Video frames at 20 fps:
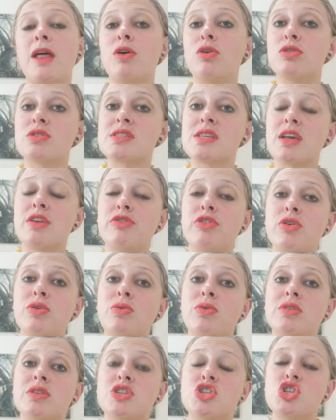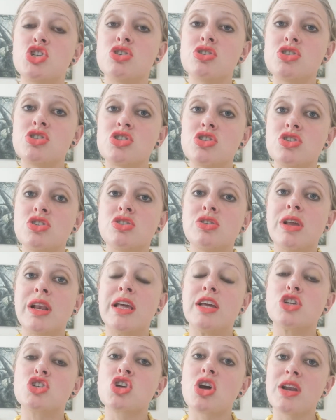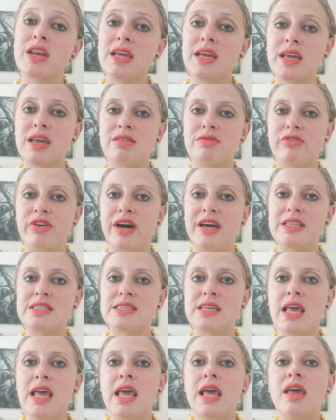Also, if you choose to do electronic invites,